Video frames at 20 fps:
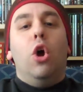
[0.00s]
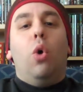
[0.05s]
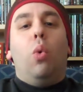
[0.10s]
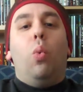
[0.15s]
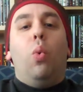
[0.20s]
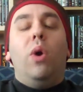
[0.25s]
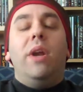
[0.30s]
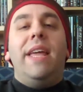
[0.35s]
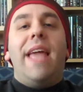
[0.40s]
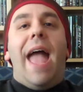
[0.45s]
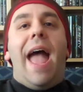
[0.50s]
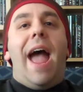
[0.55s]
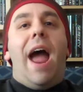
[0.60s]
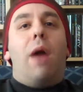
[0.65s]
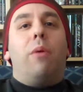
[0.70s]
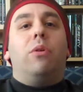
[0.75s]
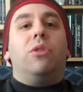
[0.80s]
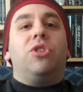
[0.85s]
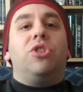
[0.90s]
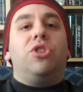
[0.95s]
Woody
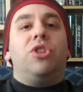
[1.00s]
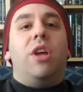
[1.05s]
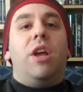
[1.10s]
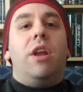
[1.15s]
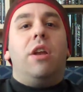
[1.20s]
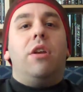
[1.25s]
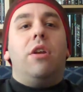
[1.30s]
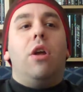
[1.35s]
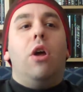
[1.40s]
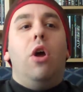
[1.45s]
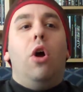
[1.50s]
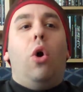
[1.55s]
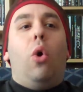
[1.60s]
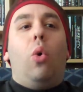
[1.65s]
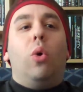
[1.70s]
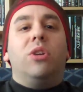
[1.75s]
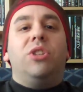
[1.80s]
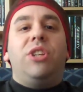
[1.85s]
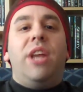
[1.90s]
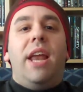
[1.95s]
Harrelson,
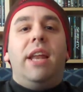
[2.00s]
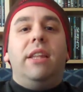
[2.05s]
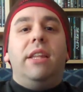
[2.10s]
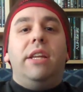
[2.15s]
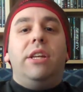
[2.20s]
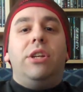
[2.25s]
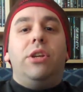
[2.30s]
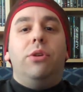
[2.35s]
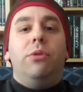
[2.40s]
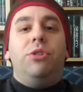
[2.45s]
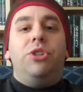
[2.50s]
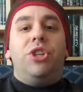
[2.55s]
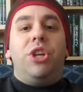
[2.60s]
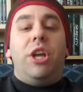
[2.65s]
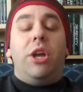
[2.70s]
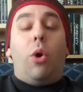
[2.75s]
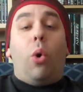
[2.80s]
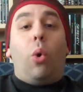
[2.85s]
or Stanley Tucci,